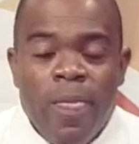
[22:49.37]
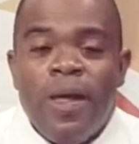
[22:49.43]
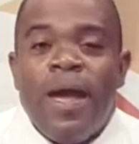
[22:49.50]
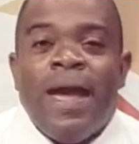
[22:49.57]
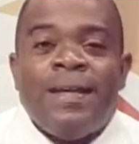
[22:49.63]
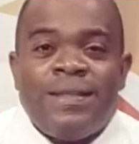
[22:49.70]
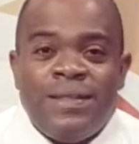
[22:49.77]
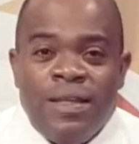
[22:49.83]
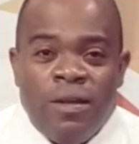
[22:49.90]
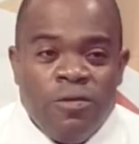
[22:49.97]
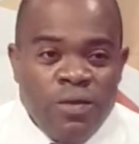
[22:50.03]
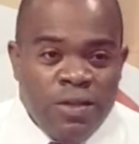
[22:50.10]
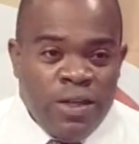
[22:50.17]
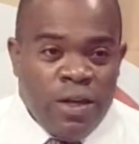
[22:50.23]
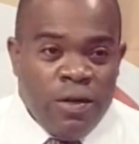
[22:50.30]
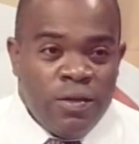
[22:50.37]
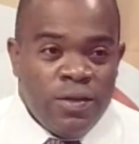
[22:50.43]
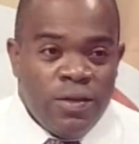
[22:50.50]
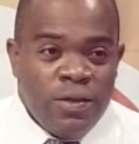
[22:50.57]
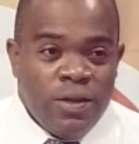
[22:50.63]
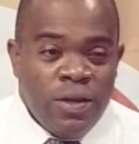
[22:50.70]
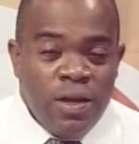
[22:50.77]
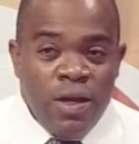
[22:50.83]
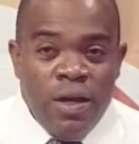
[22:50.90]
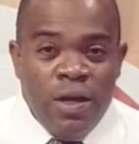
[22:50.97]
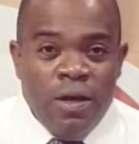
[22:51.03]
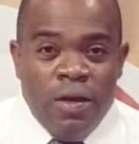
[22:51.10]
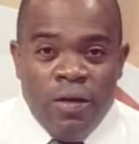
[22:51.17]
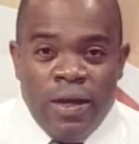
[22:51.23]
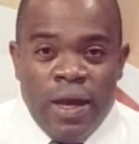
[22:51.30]
I see the results,
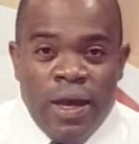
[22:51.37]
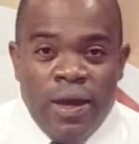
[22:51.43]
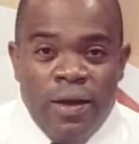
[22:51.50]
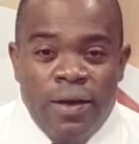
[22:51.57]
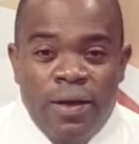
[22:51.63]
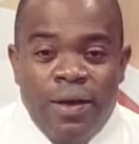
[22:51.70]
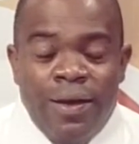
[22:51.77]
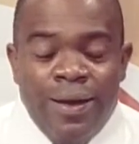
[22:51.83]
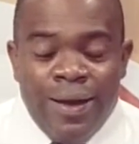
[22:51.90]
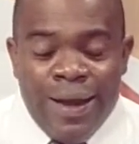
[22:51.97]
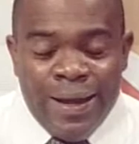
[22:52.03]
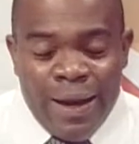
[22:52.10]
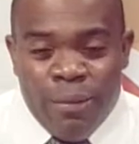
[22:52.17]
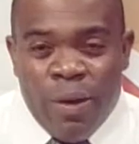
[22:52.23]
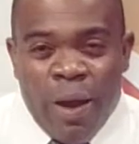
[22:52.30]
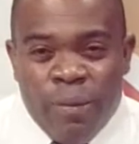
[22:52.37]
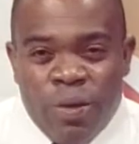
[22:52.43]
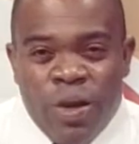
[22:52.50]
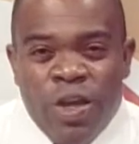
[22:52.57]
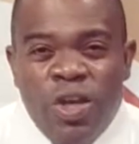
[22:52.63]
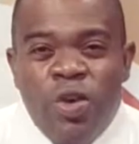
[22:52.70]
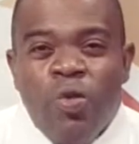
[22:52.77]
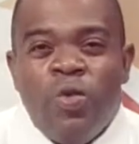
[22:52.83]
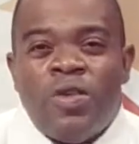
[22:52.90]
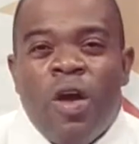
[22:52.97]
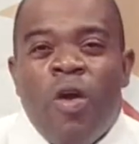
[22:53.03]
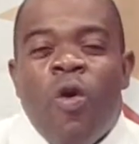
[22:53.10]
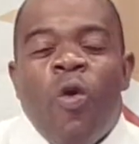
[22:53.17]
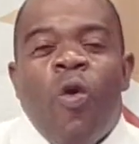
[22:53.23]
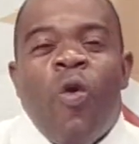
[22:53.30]
okay? And I'm going to use an
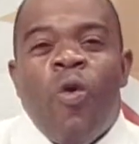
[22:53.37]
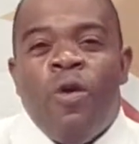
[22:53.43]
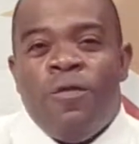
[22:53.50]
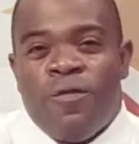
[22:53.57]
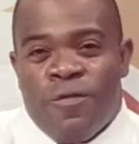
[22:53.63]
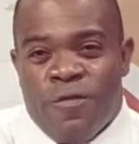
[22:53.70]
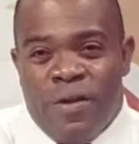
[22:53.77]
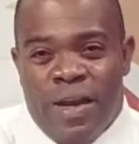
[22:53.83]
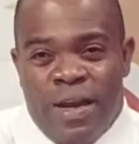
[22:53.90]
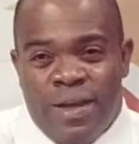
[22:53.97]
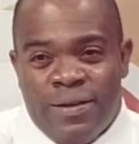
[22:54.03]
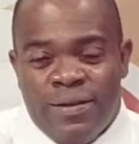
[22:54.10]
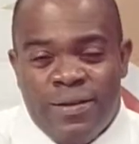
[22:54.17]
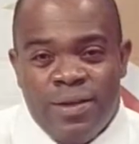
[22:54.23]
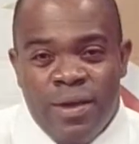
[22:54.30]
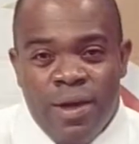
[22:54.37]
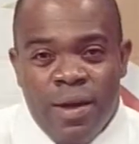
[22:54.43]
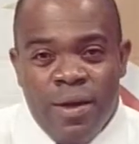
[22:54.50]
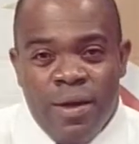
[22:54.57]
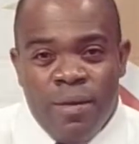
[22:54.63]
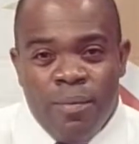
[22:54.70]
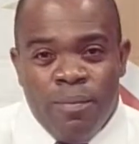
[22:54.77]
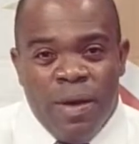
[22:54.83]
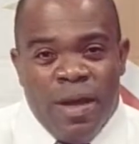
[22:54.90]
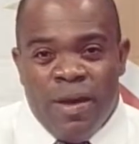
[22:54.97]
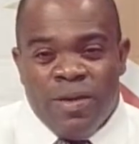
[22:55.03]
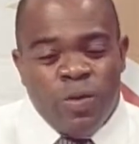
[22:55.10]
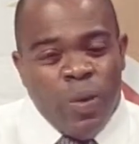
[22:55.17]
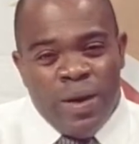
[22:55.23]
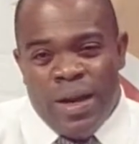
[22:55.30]
old phrase,
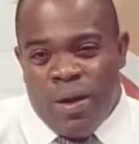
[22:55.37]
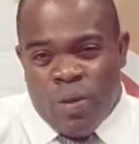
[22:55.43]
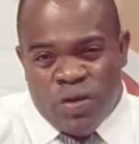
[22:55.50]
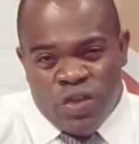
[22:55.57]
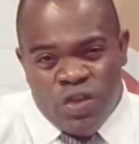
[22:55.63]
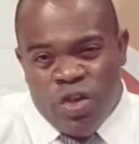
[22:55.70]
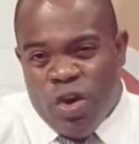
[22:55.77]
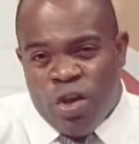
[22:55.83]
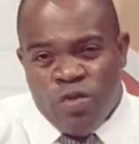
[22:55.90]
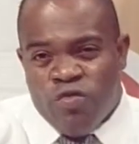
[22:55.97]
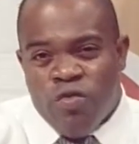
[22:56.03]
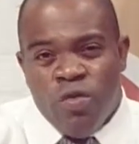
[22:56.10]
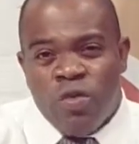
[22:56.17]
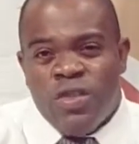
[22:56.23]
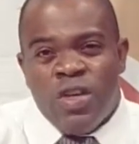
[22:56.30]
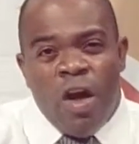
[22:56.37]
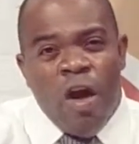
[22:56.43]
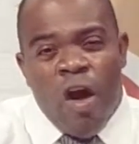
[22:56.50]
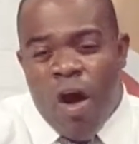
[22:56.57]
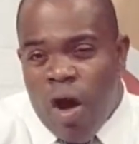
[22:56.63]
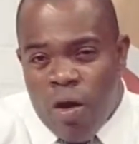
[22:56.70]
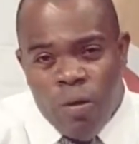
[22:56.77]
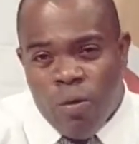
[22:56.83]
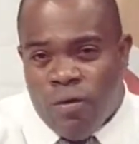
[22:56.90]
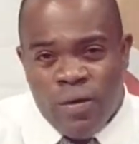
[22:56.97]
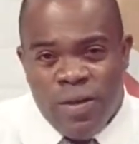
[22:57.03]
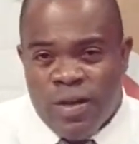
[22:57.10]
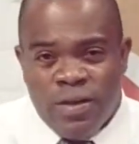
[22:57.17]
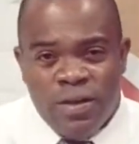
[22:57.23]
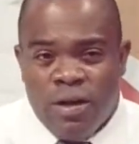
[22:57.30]
because when there was dirt roads all over
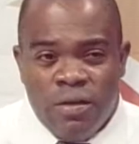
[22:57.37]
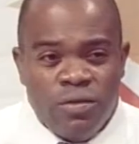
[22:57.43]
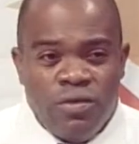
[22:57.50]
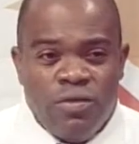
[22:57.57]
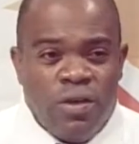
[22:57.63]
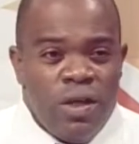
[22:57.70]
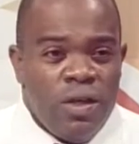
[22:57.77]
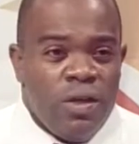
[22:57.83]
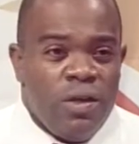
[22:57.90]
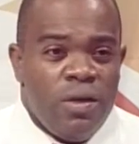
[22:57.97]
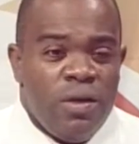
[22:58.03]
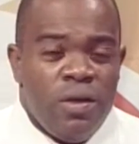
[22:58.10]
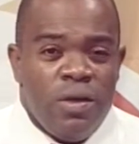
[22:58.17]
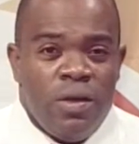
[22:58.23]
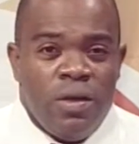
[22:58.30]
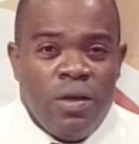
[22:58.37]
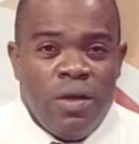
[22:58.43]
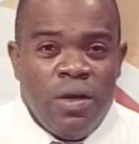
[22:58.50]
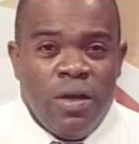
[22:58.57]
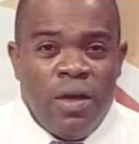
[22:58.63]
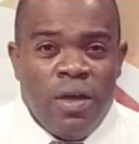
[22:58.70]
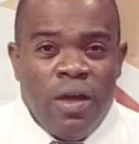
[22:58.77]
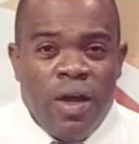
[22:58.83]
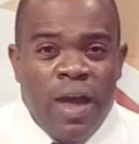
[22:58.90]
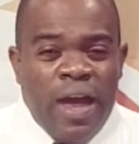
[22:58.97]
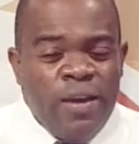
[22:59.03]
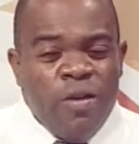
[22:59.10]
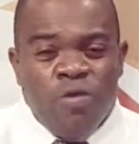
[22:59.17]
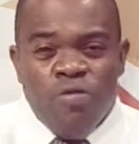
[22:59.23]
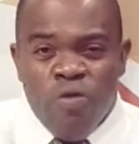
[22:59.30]
this country,
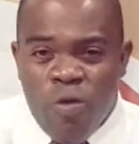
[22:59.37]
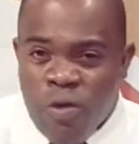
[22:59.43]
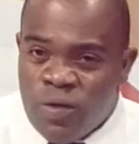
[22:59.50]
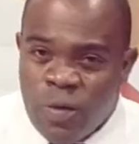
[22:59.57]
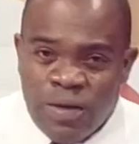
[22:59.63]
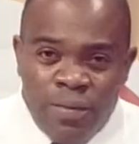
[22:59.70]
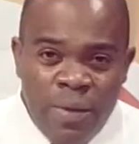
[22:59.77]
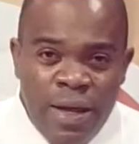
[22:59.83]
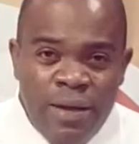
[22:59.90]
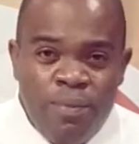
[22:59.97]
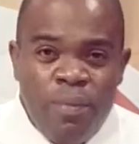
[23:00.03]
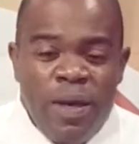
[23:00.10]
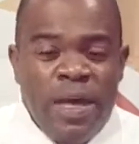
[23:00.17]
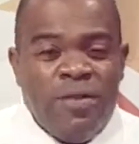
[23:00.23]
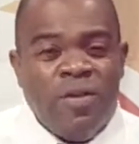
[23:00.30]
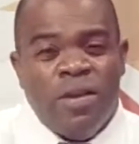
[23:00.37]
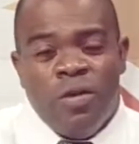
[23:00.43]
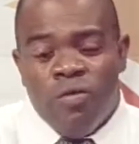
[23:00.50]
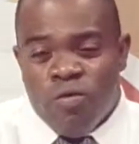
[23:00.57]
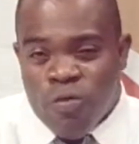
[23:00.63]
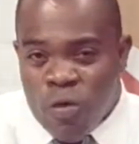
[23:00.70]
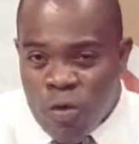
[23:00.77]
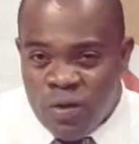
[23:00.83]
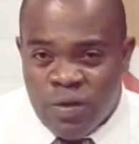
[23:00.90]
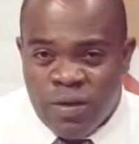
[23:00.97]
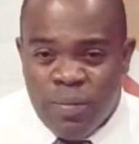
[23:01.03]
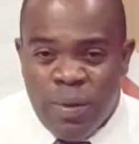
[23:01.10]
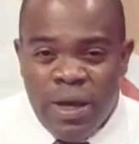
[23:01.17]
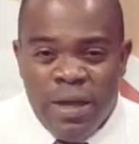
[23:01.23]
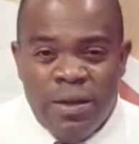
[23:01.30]
and the roads was being paved and the roads was
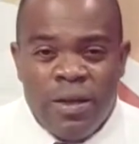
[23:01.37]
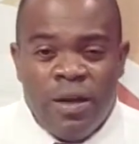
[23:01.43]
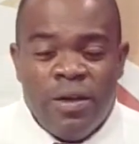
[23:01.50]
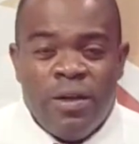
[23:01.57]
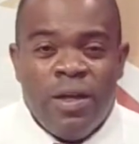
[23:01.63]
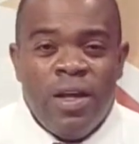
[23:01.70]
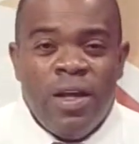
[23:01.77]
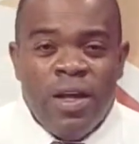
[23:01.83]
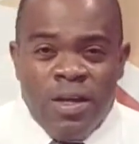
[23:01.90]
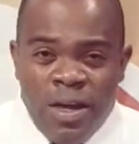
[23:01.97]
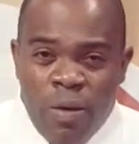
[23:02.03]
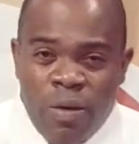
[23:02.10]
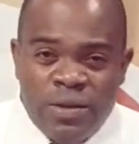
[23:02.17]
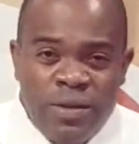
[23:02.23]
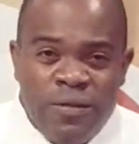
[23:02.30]
being done, there was a